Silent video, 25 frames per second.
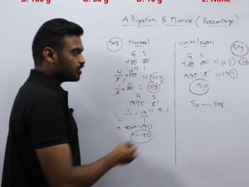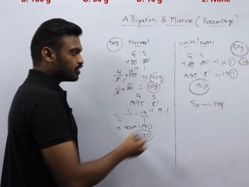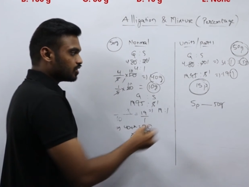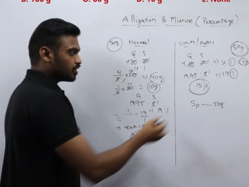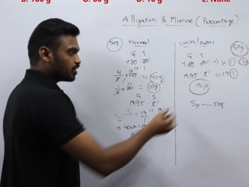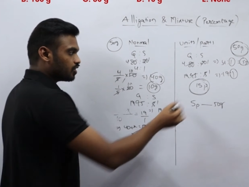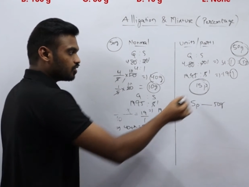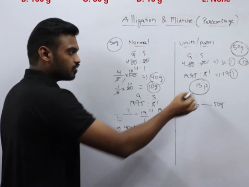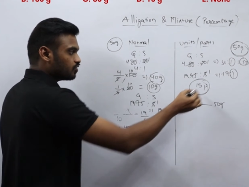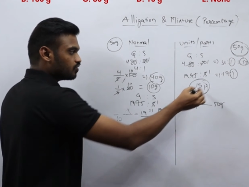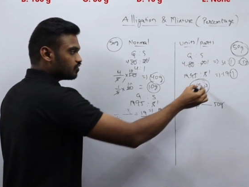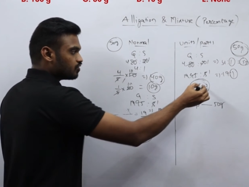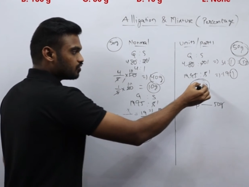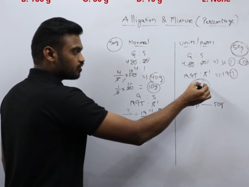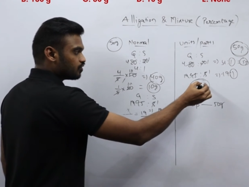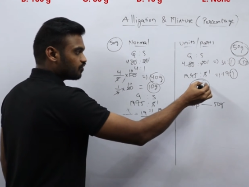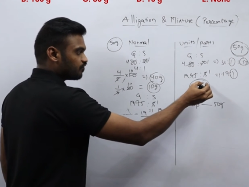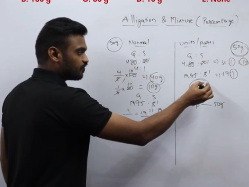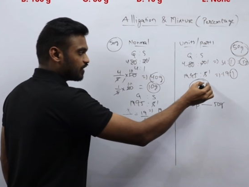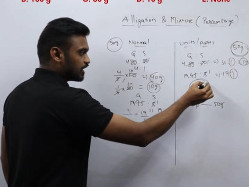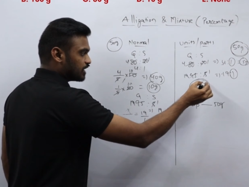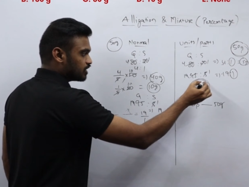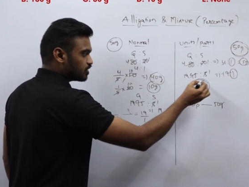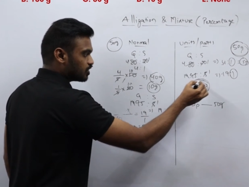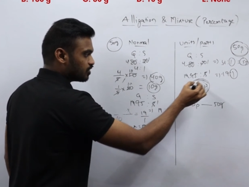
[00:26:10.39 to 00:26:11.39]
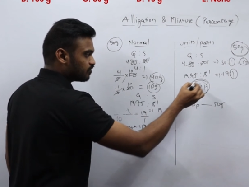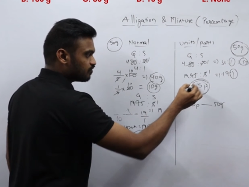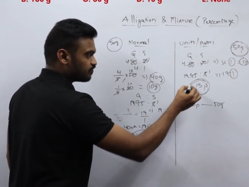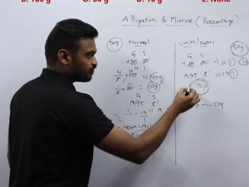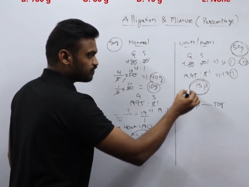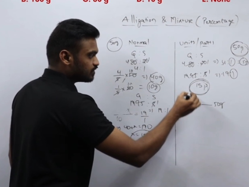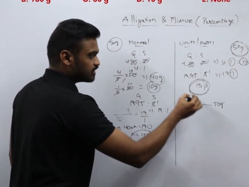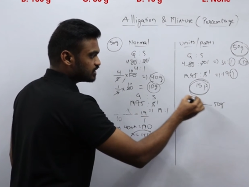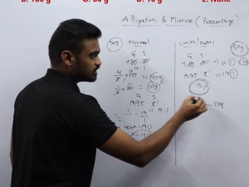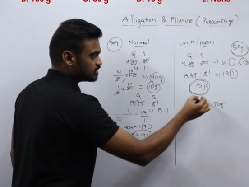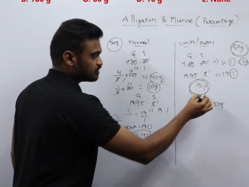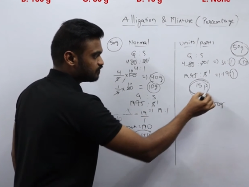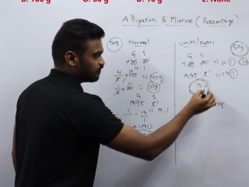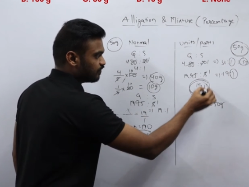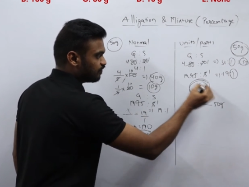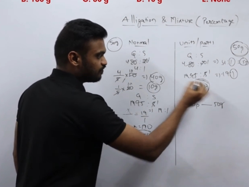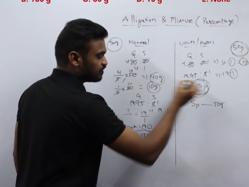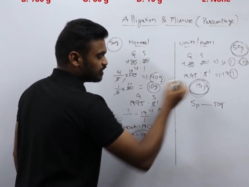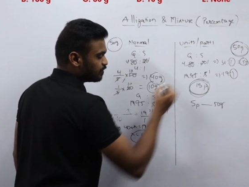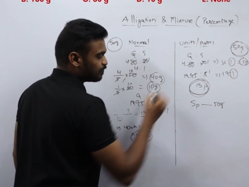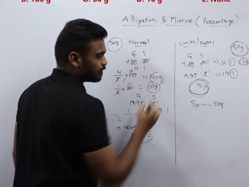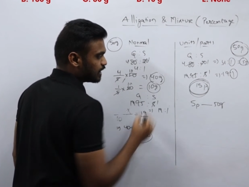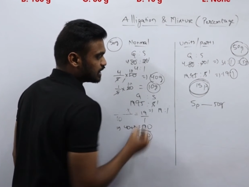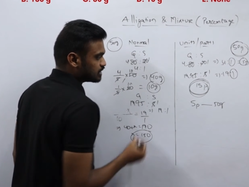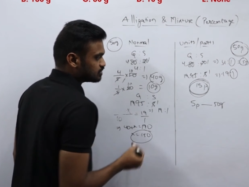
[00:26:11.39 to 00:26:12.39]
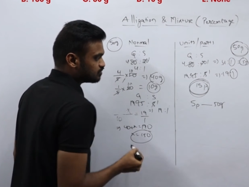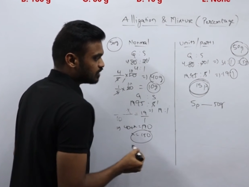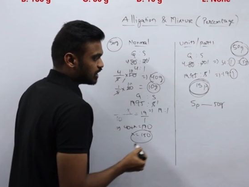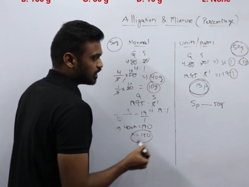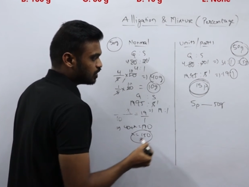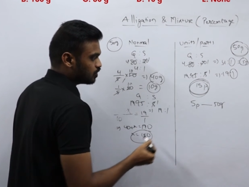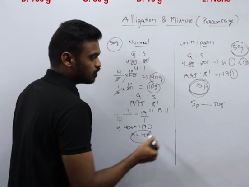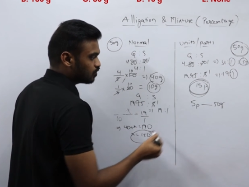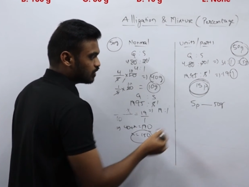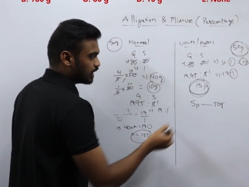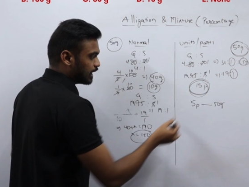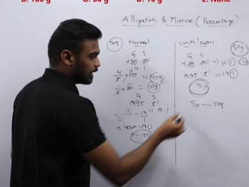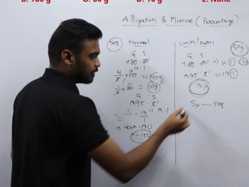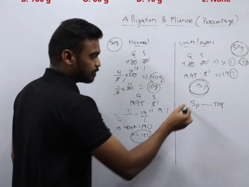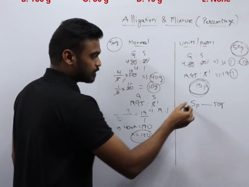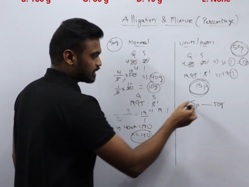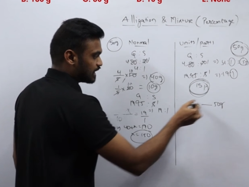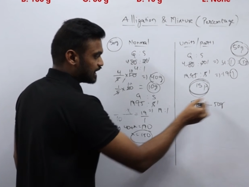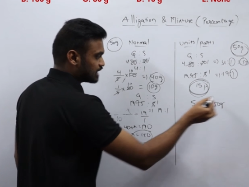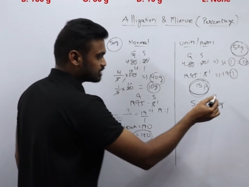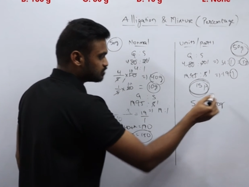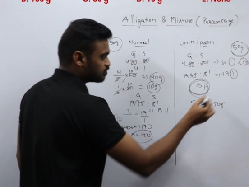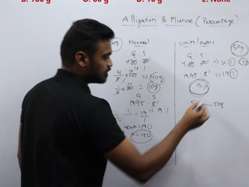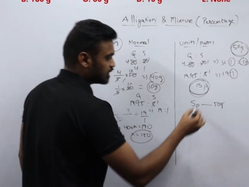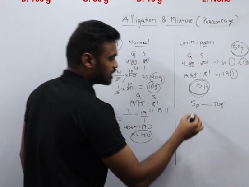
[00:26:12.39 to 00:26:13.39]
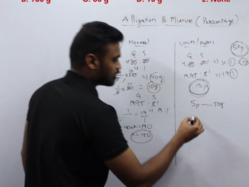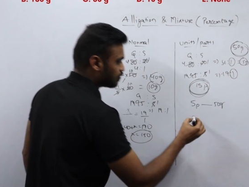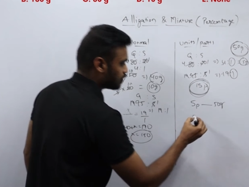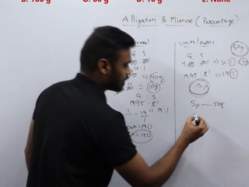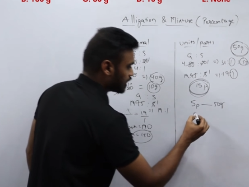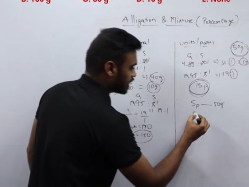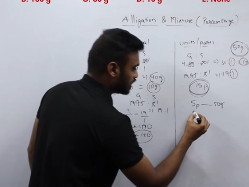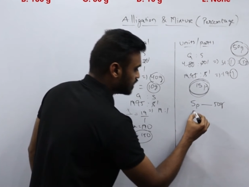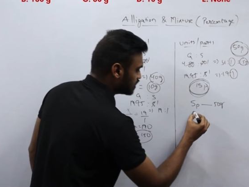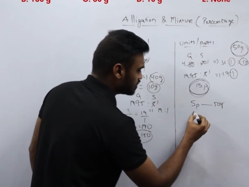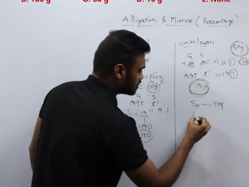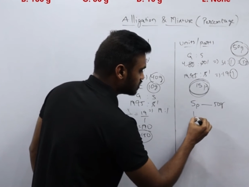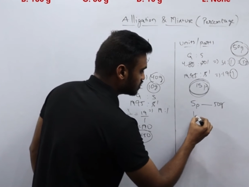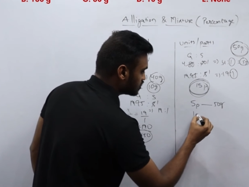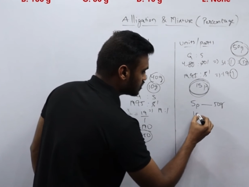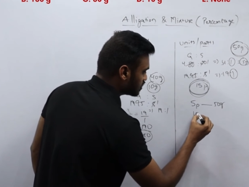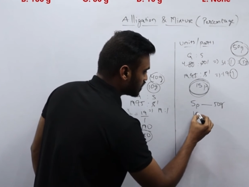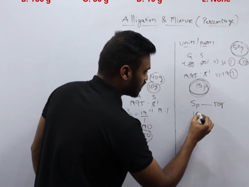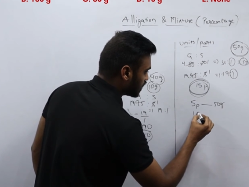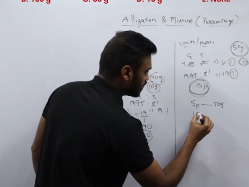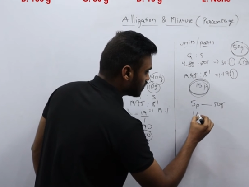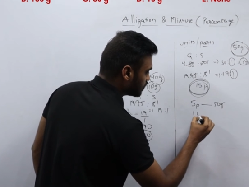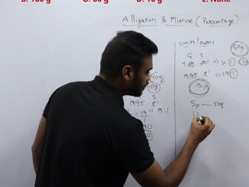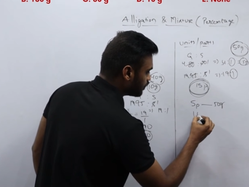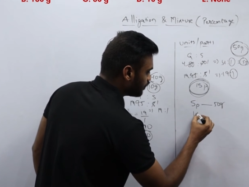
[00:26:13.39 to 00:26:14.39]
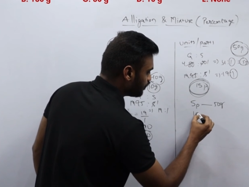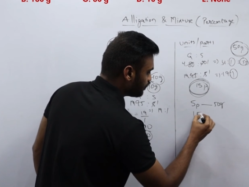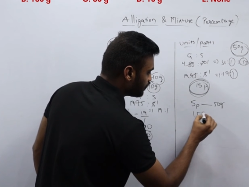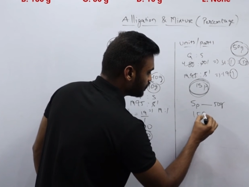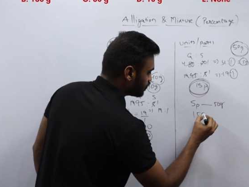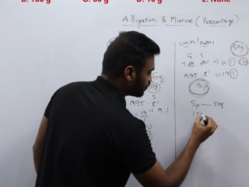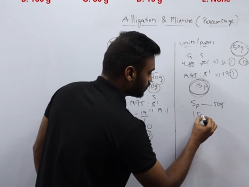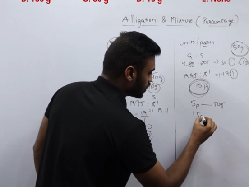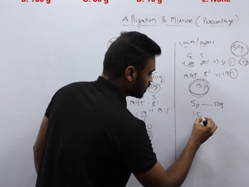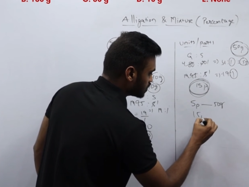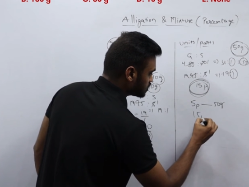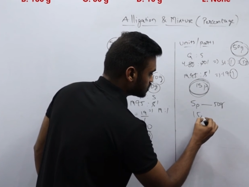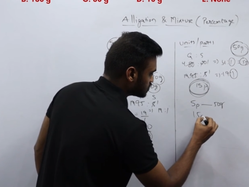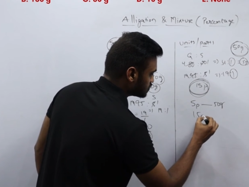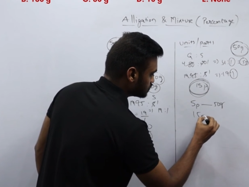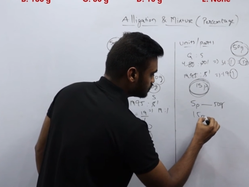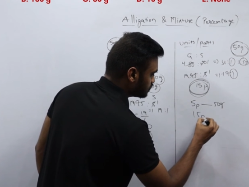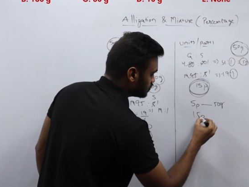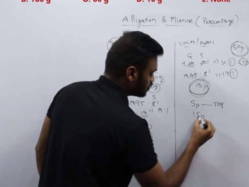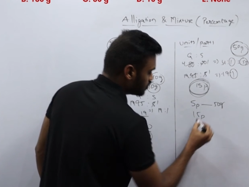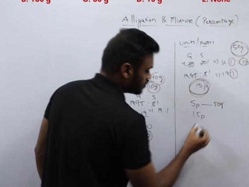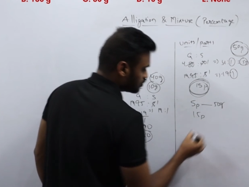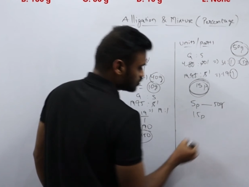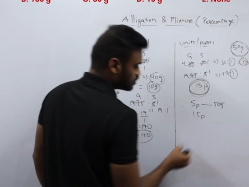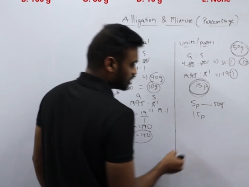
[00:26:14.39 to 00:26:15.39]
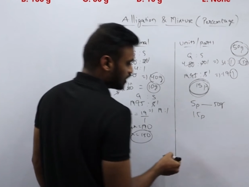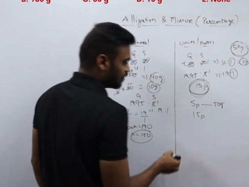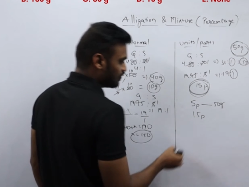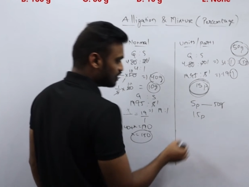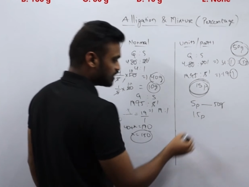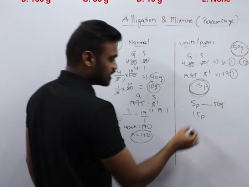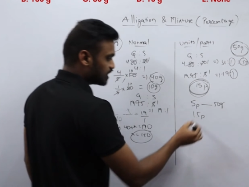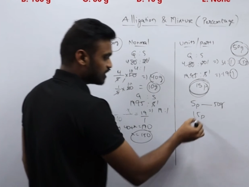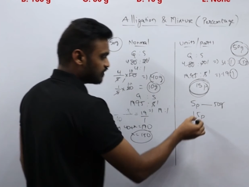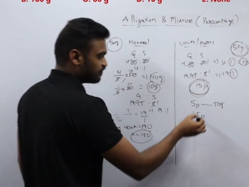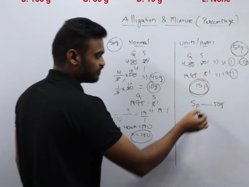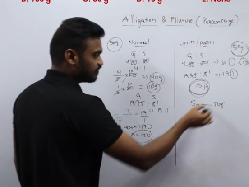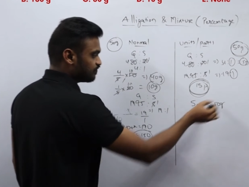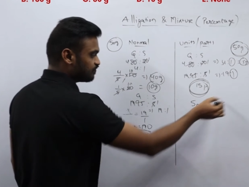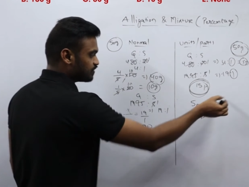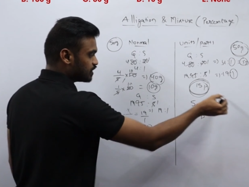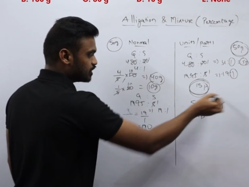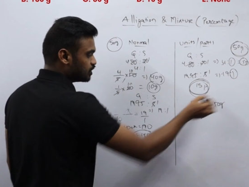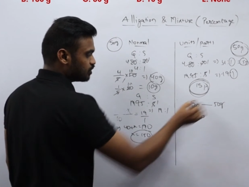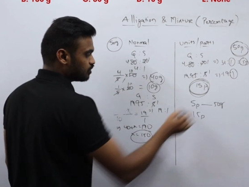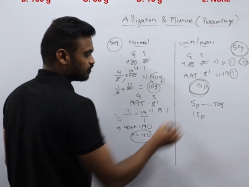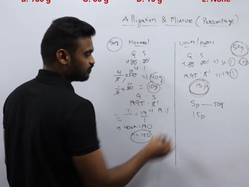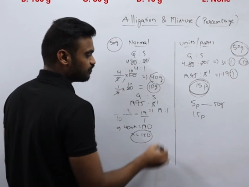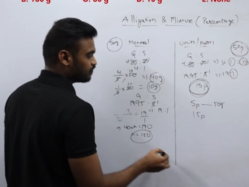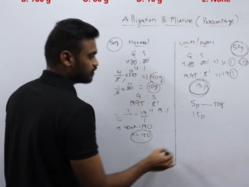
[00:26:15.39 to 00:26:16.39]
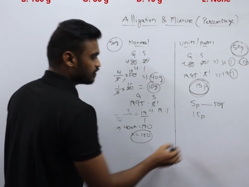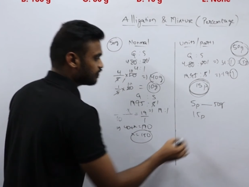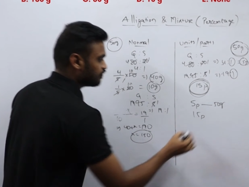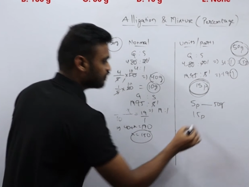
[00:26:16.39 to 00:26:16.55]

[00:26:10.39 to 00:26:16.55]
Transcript: Now to find out this 15 parts value, I am cross multiplying the parts. So I will get 15 into